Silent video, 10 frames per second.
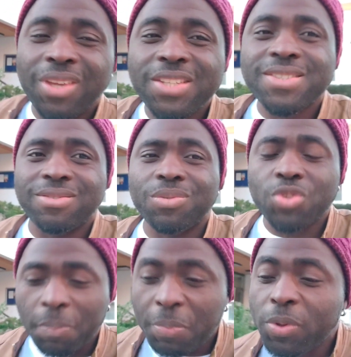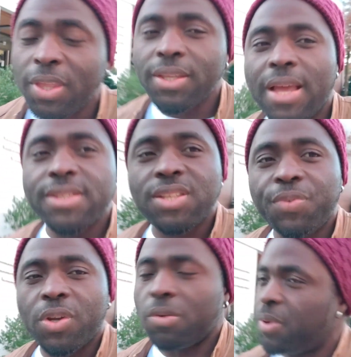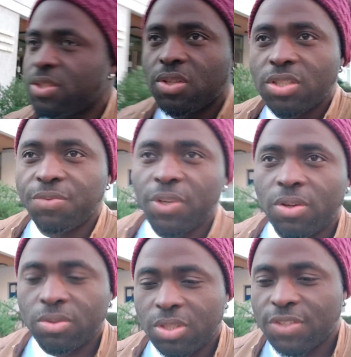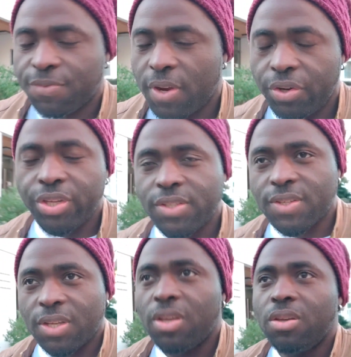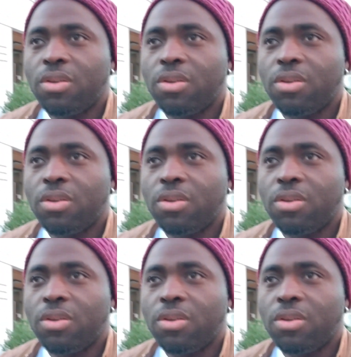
it's some people think that it's difficult, but it's not difficult. It's very easy.